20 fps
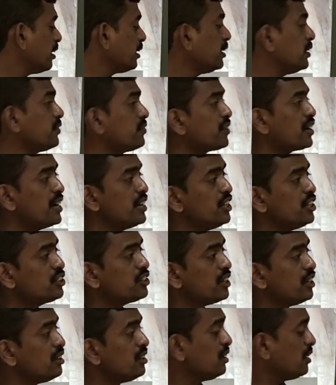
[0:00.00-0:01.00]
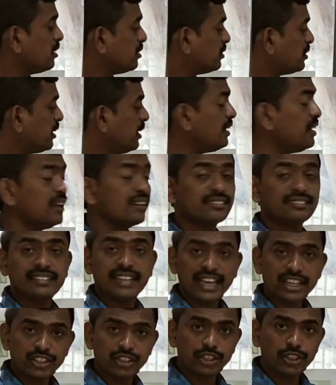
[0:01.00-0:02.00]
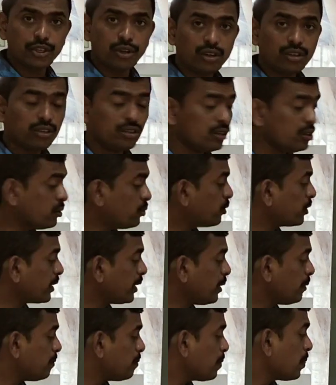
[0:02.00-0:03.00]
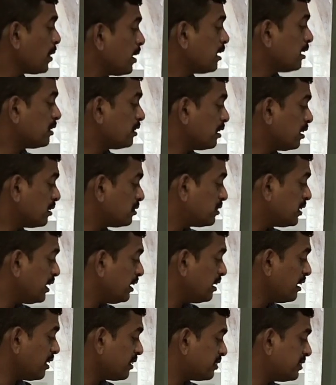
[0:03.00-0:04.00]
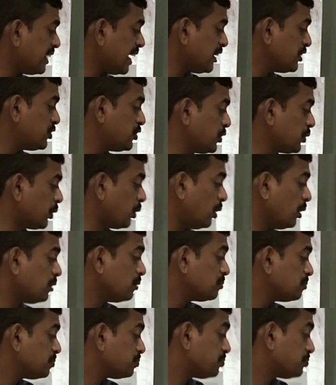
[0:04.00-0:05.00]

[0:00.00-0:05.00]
If condition 3 less than 0, okay, 3 less than 0,